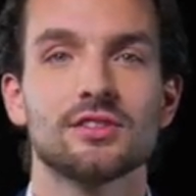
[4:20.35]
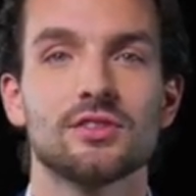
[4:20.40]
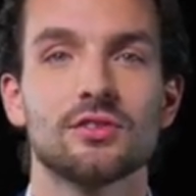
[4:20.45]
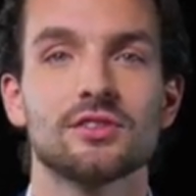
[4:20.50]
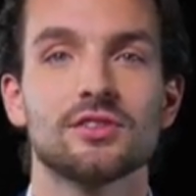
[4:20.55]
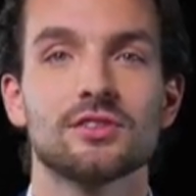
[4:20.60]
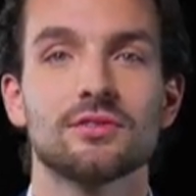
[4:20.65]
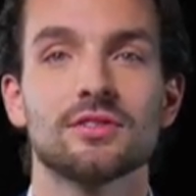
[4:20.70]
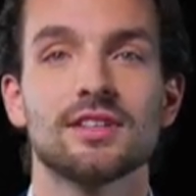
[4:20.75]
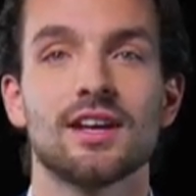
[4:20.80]

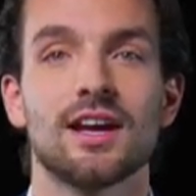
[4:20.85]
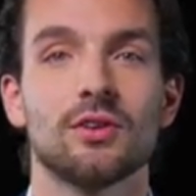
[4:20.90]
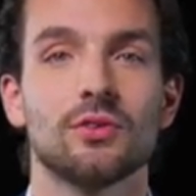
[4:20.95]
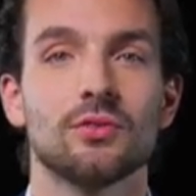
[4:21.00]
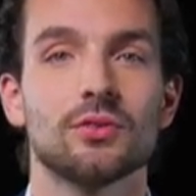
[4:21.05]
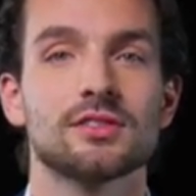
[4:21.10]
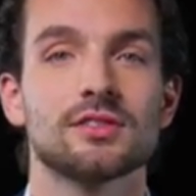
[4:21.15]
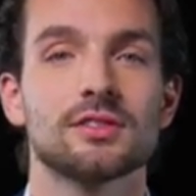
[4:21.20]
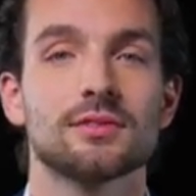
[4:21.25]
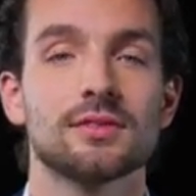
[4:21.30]
use of
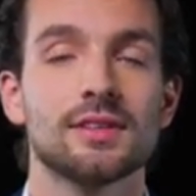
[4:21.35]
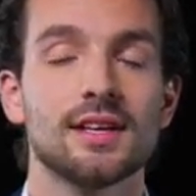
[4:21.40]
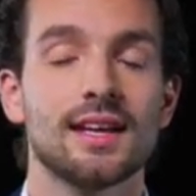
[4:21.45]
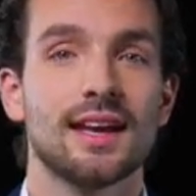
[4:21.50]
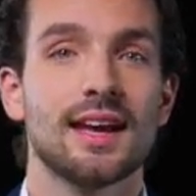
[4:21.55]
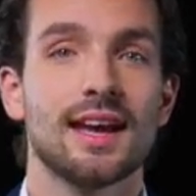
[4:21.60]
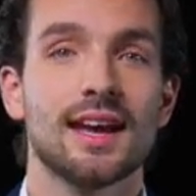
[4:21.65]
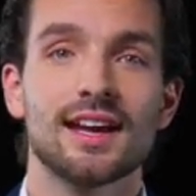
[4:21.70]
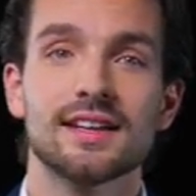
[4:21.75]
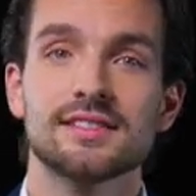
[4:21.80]
terrorism
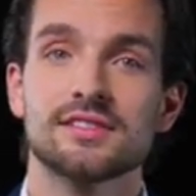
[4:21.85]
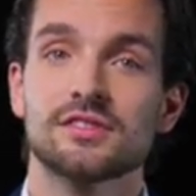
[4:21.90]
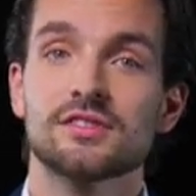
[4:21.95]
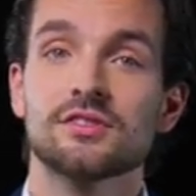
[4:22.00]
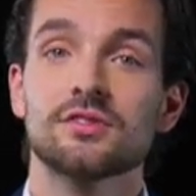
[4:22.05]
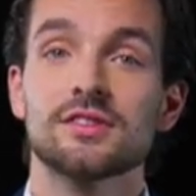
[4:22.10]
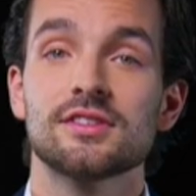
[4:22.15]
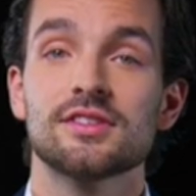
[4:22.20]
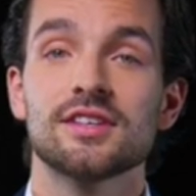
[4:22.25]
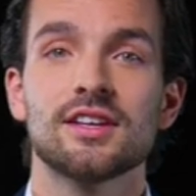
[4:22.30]
as a
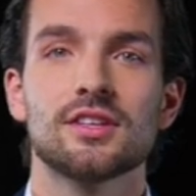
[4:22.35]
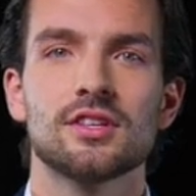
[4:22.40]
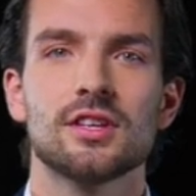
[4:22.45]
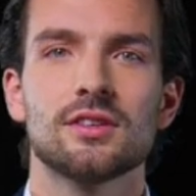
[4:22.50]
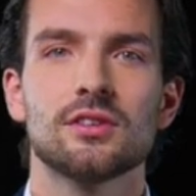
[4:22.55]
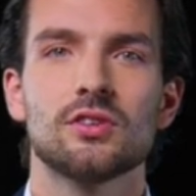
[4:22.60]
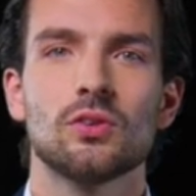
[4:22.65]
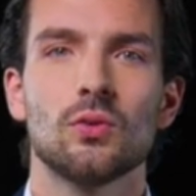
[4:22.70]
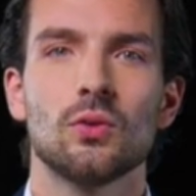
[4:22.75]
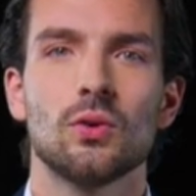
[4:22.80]

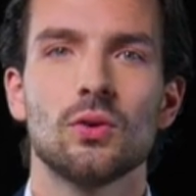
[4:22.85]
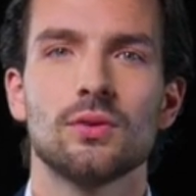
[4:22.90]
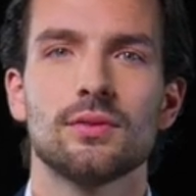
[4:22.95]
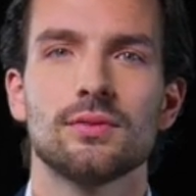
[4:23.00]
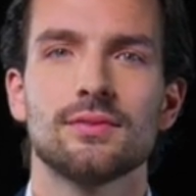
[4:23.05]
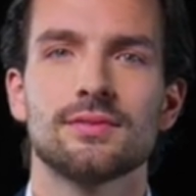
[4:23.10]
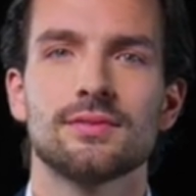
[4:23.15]
strategic tool.